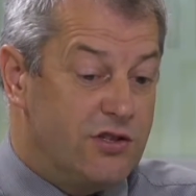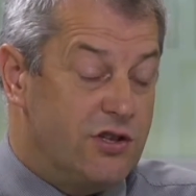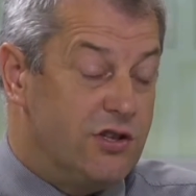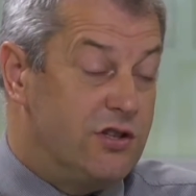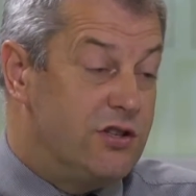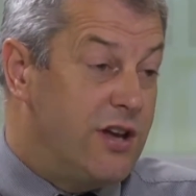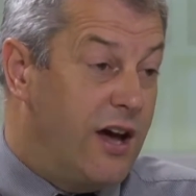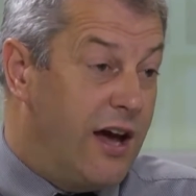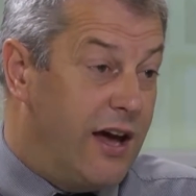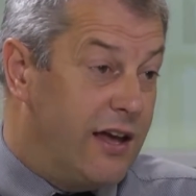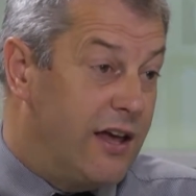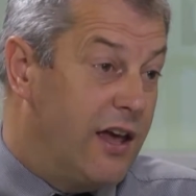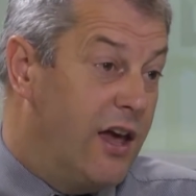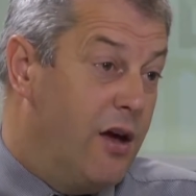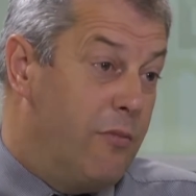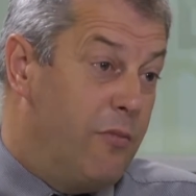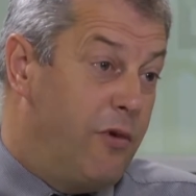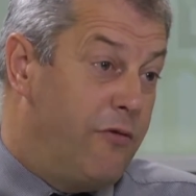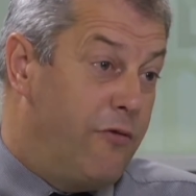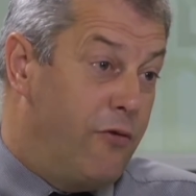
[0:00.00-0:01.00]
take
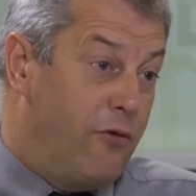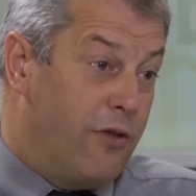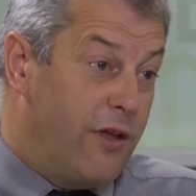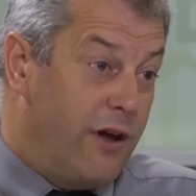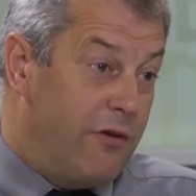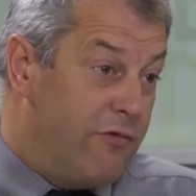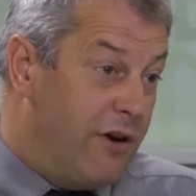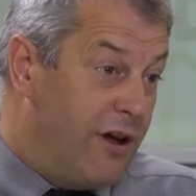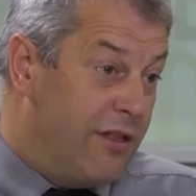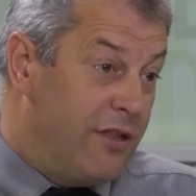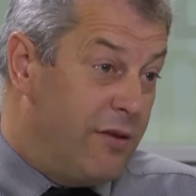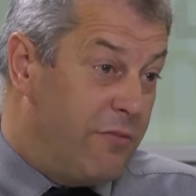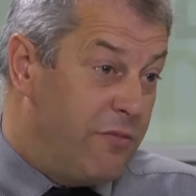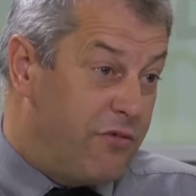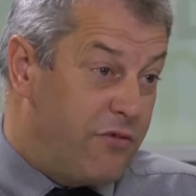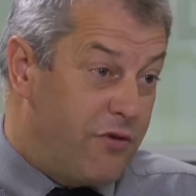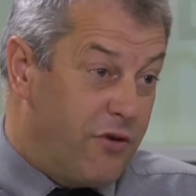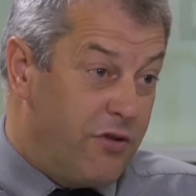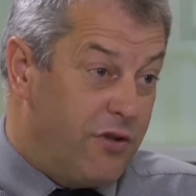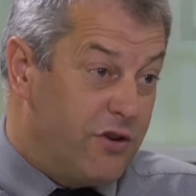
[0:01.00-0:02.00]
before they run them
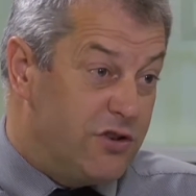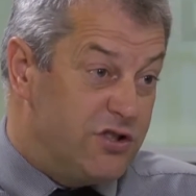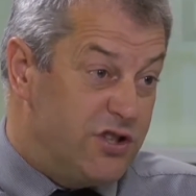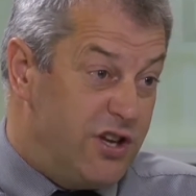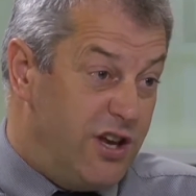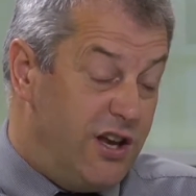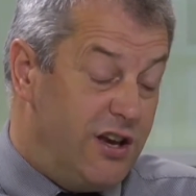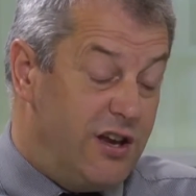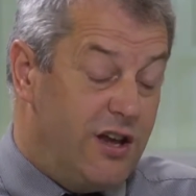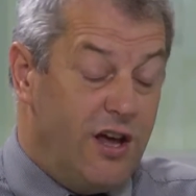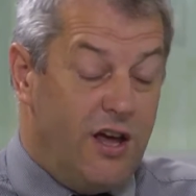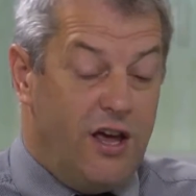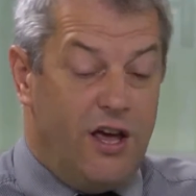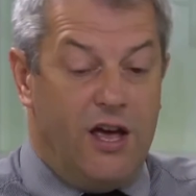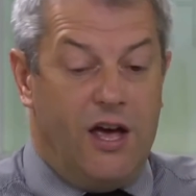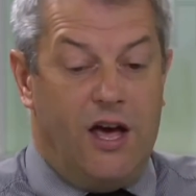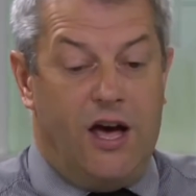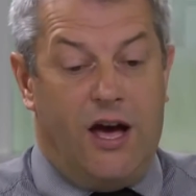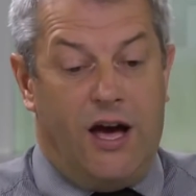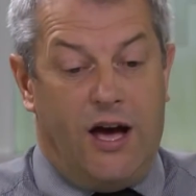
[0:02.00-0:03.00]
through the shed
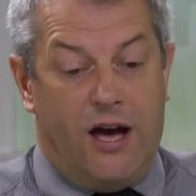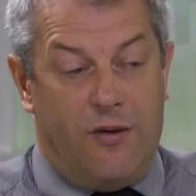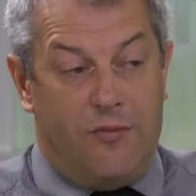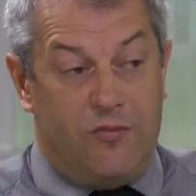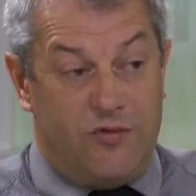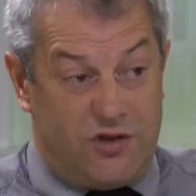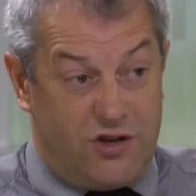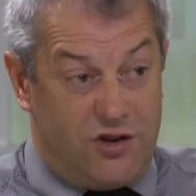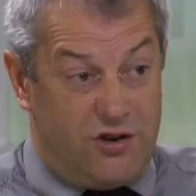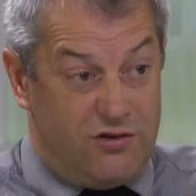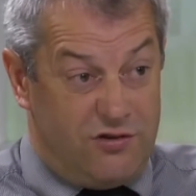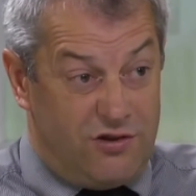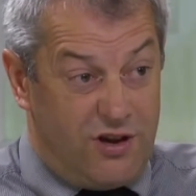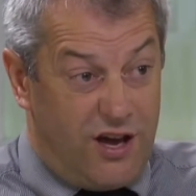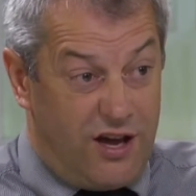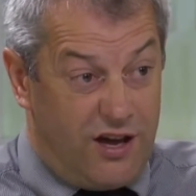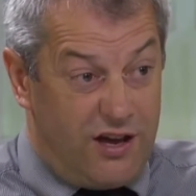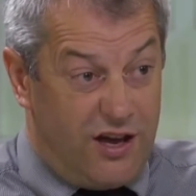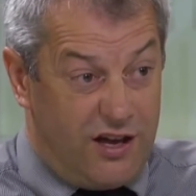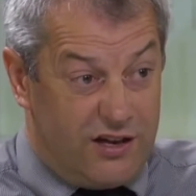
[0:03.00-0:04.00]

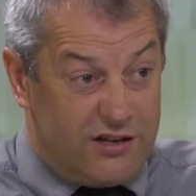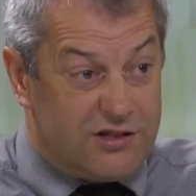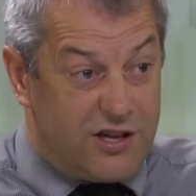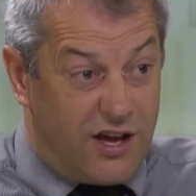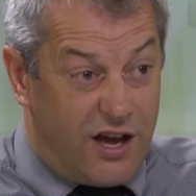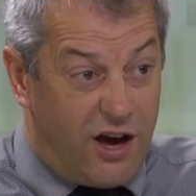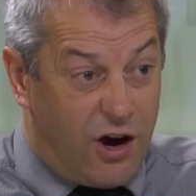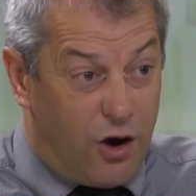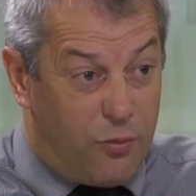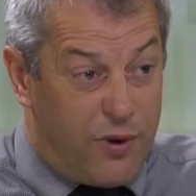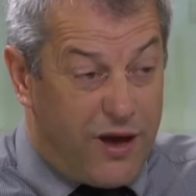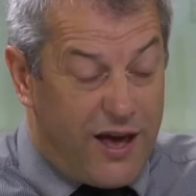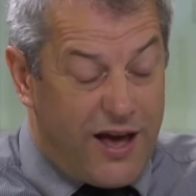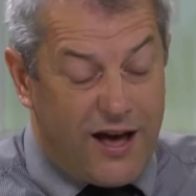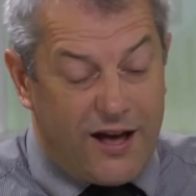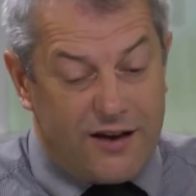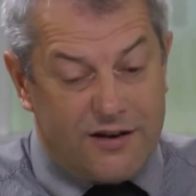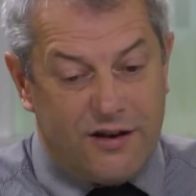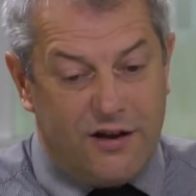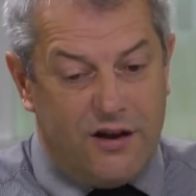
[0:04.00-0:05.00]
to help
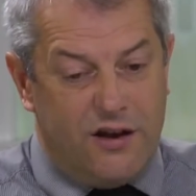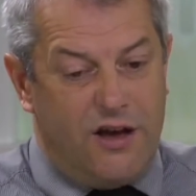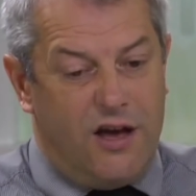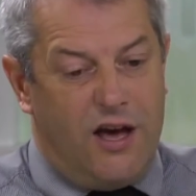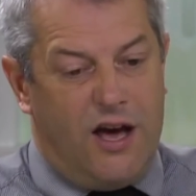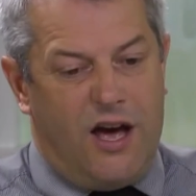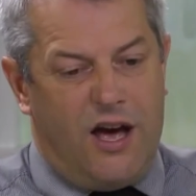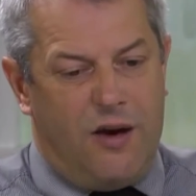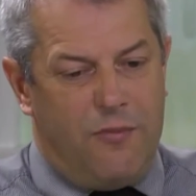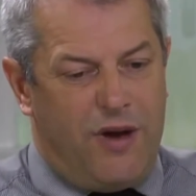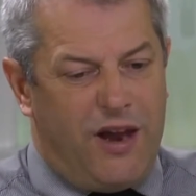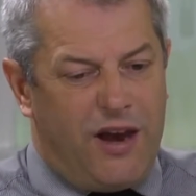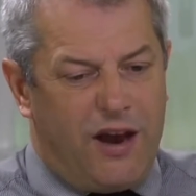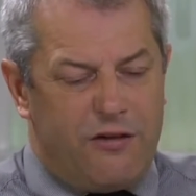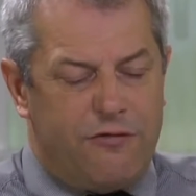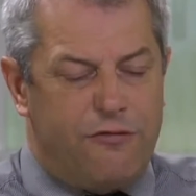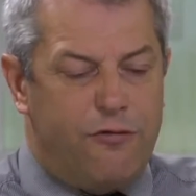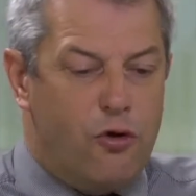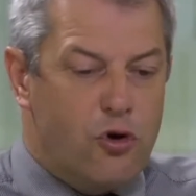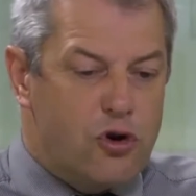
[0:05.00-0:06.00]
out. And
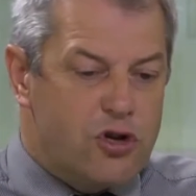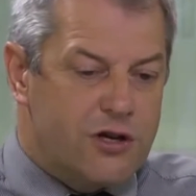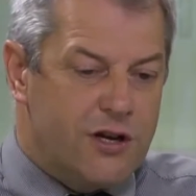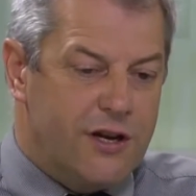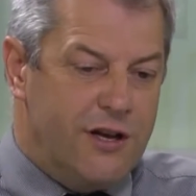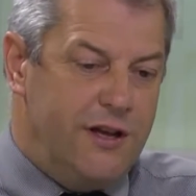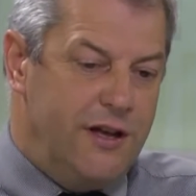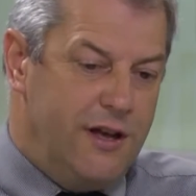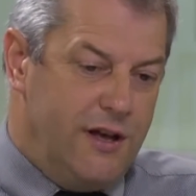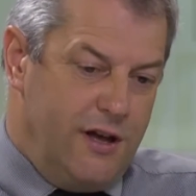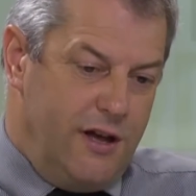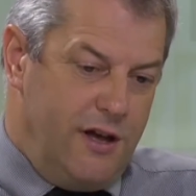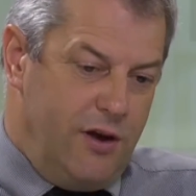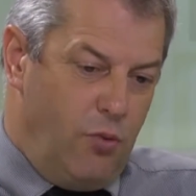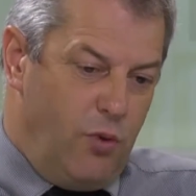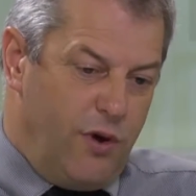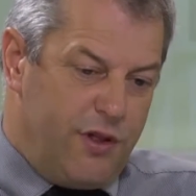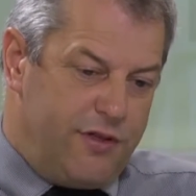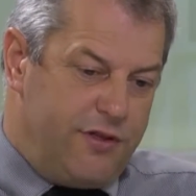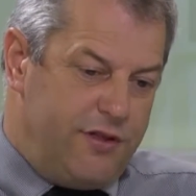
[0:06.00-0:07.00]
unfortunately
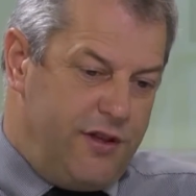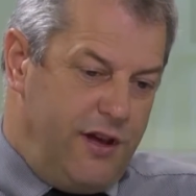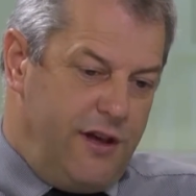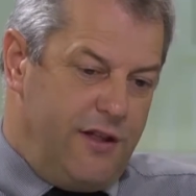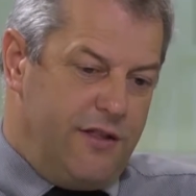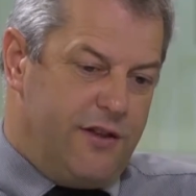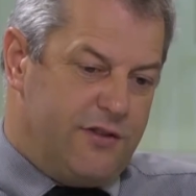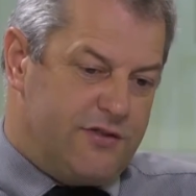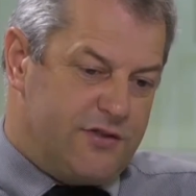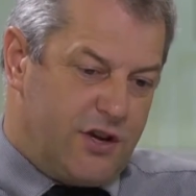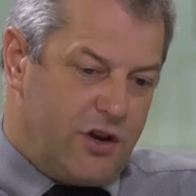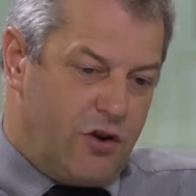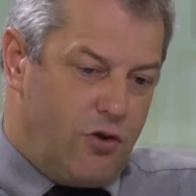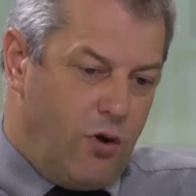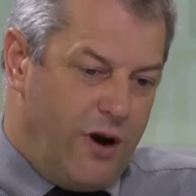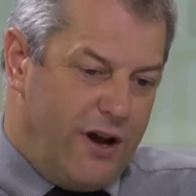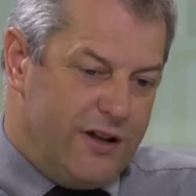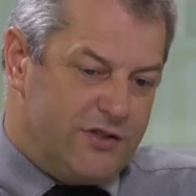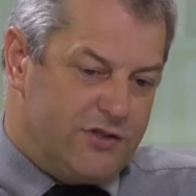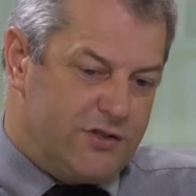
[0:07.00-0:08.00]
with deer this
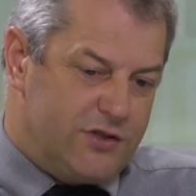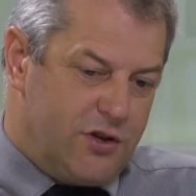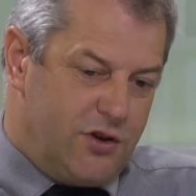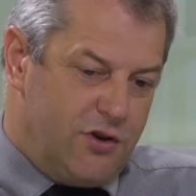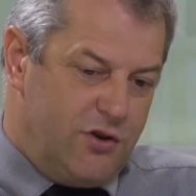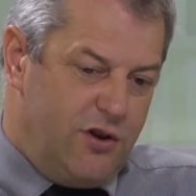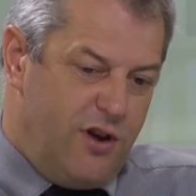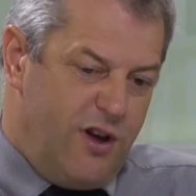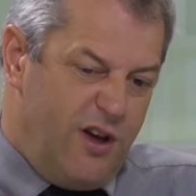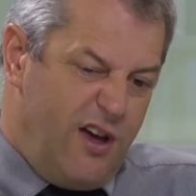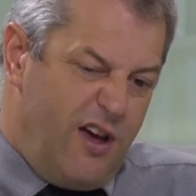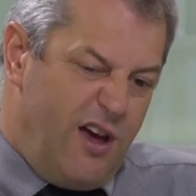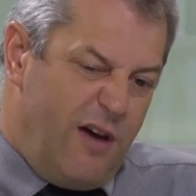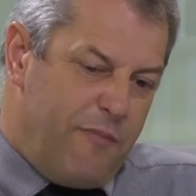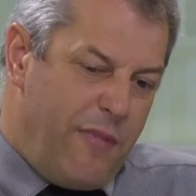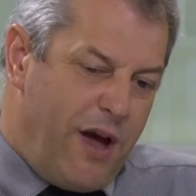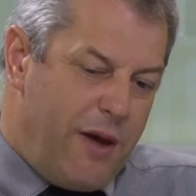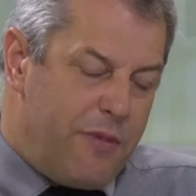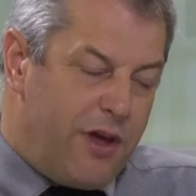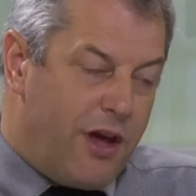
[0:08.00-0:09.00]
equates to
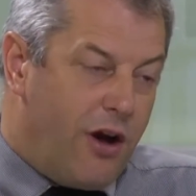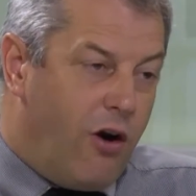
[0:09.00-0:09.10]
maybe a